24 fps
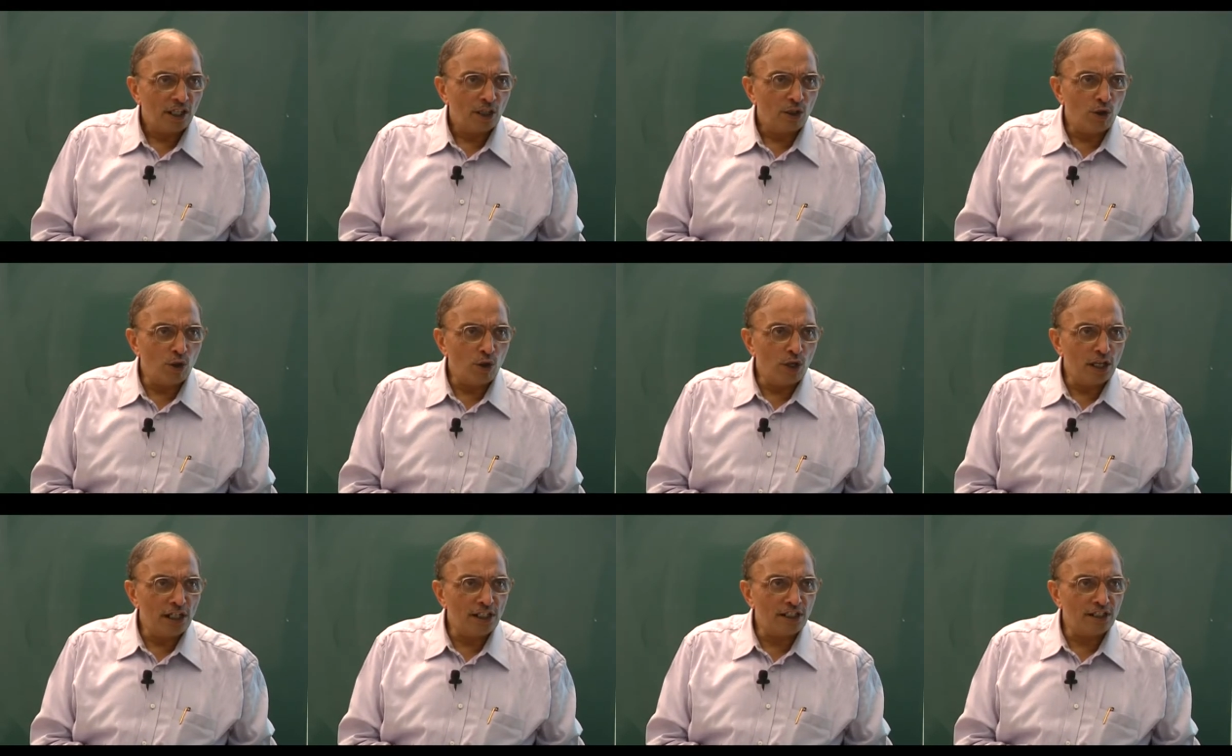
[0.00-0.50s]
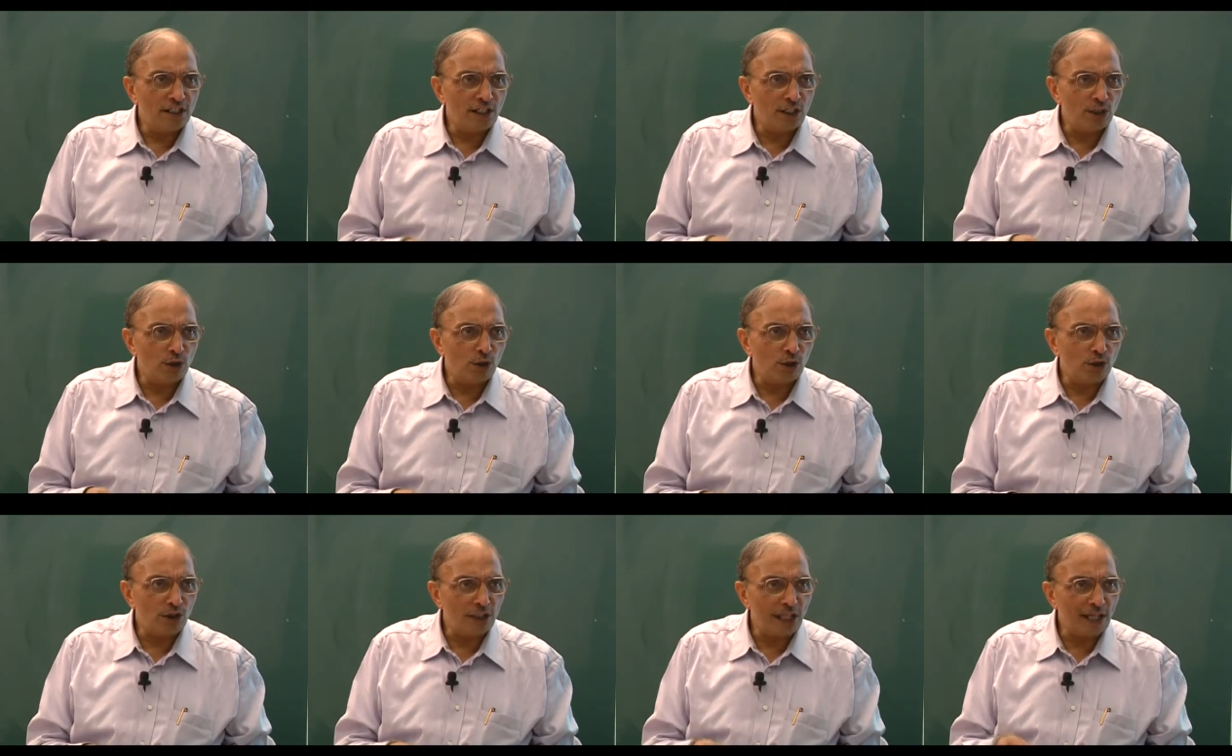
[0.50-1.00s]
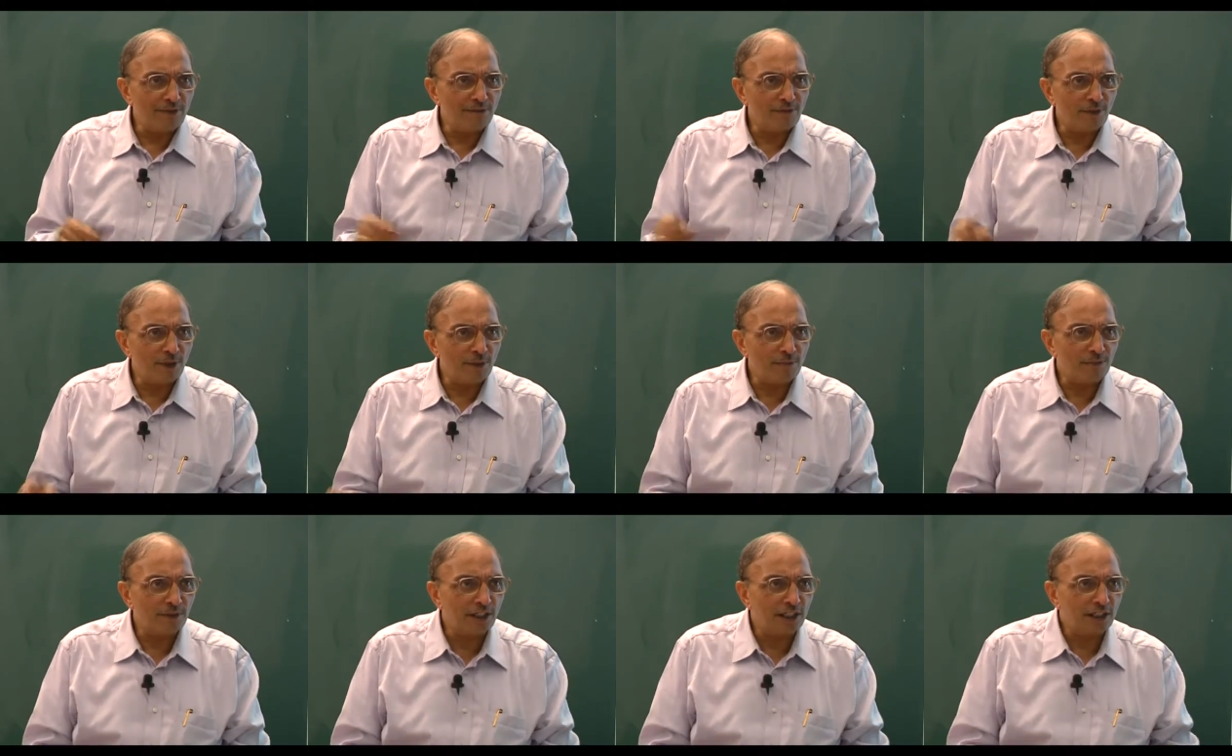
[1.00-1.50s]
go in zero time
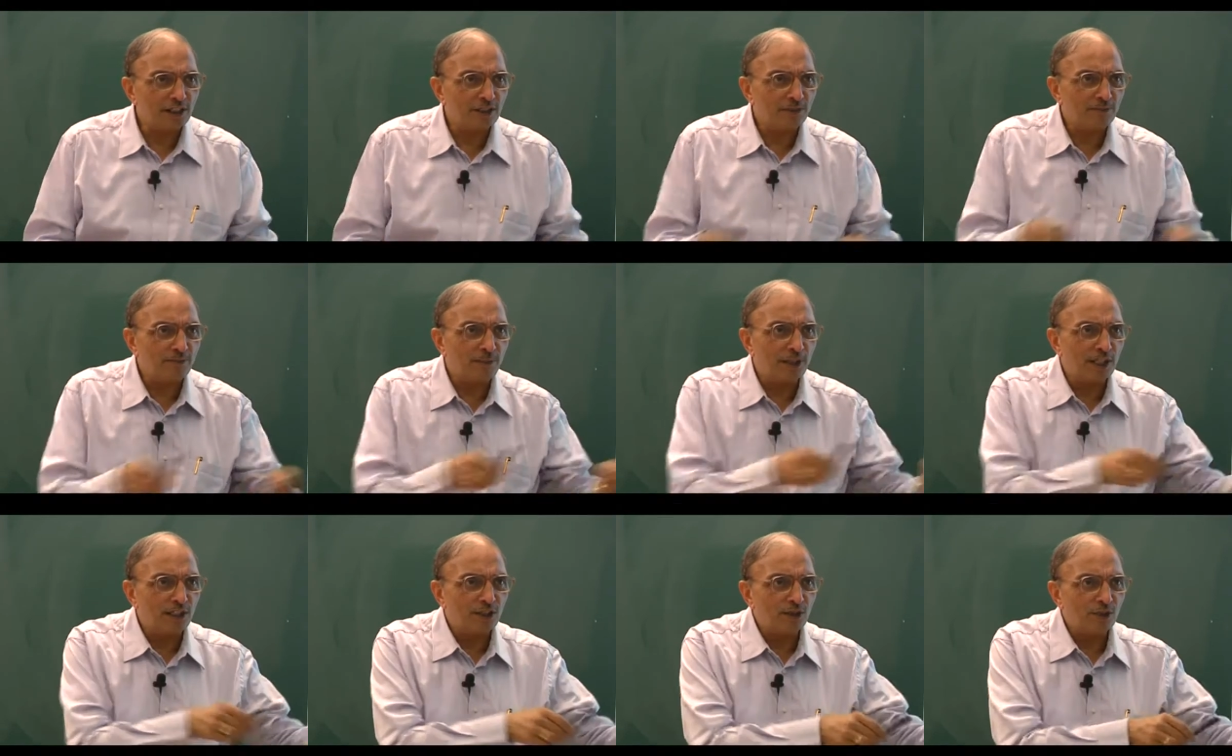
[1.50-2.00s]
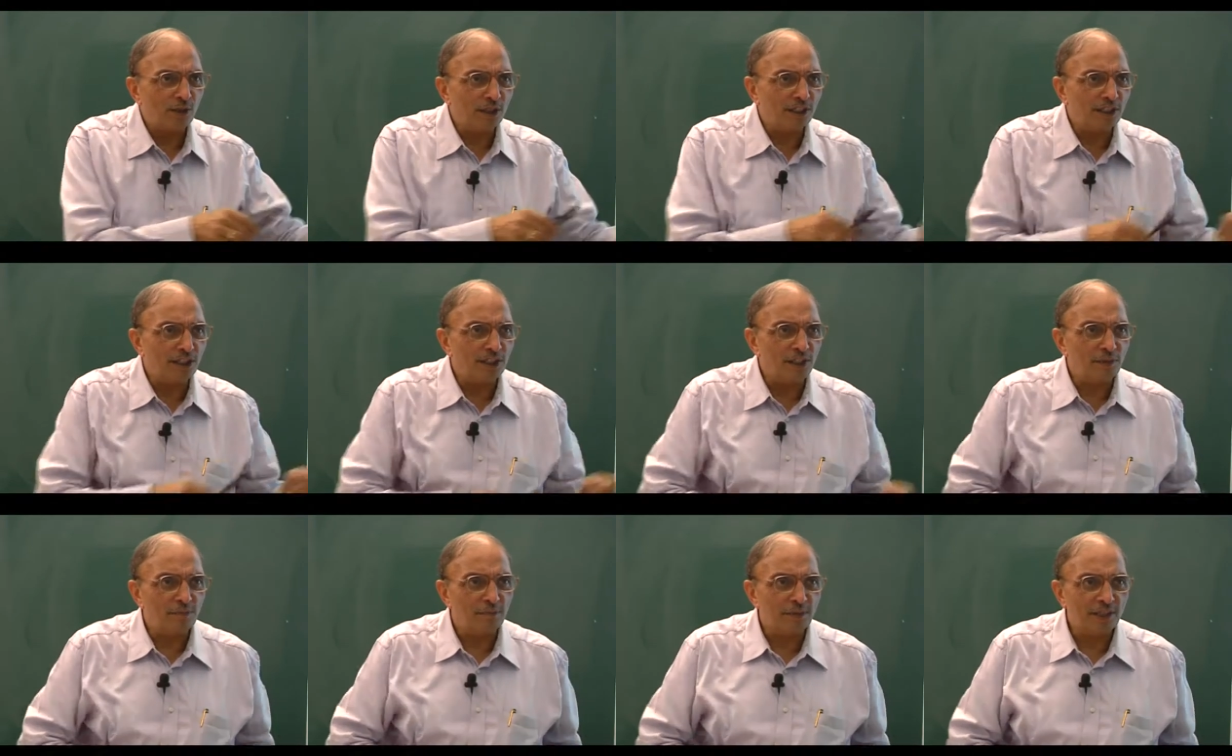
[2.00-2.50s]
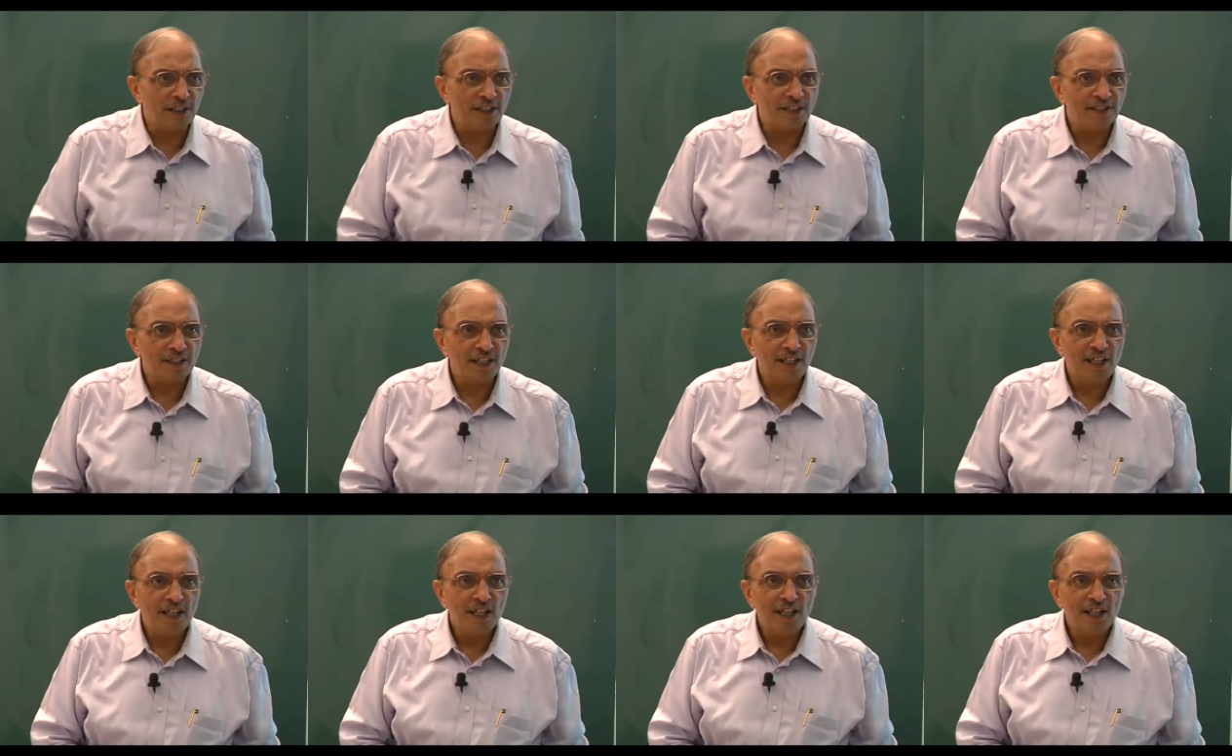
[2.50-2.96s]
from this place to another place.